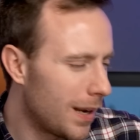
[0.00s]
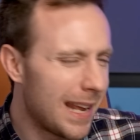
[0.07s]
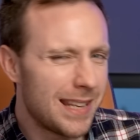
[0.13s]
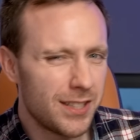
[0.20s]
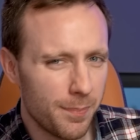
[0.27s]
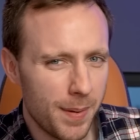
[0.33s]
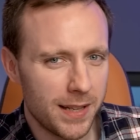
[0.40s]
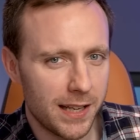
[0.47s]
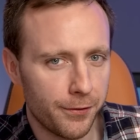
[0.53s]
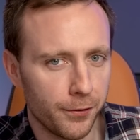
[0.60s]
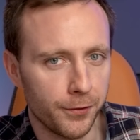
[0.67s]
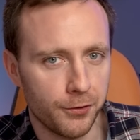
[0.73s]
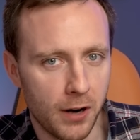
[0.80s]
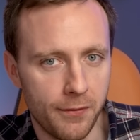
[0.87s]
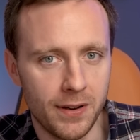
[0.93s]
But it is a bit
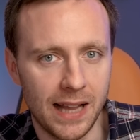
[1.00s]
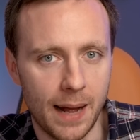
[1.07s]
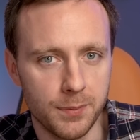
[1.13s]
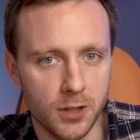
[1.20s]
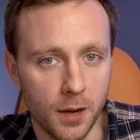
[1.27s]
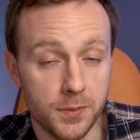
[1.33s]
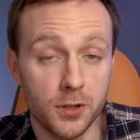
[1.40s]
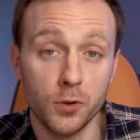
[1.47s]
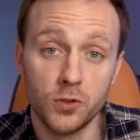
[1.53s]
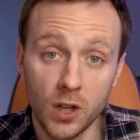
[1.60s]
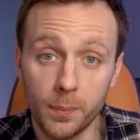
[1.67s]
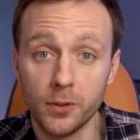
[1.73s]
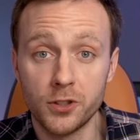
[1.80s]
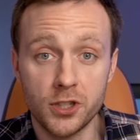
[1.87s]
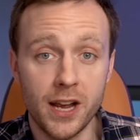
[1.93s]
different for every laptop, so
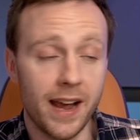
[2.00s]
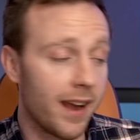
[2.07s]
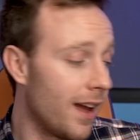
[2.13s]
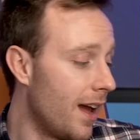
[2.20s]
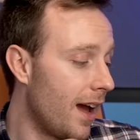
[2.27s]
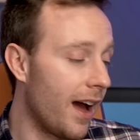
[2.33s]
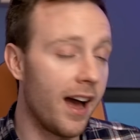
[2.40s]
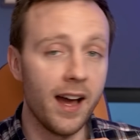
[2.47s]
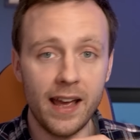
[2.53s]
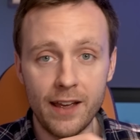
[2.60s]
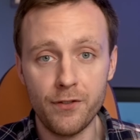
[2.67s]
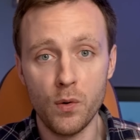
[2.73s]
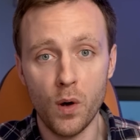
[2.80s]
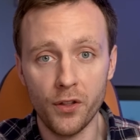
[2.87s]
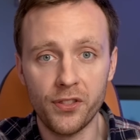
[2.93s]
double check uh,
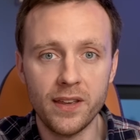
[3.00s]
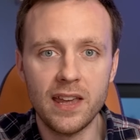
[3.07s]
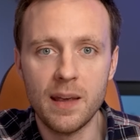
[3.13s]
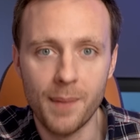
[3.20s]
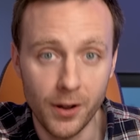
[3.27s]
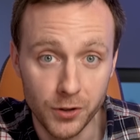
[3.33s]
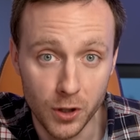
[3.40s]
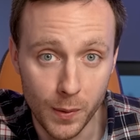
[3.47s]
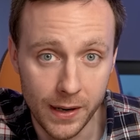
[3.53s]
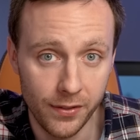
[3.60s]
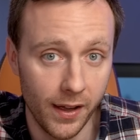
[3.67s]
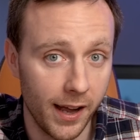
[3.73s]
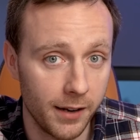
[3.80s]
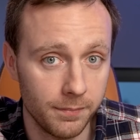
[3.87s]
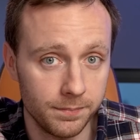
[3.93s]
if you are thinking about doing
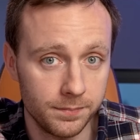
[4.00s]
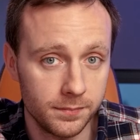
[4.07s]
that.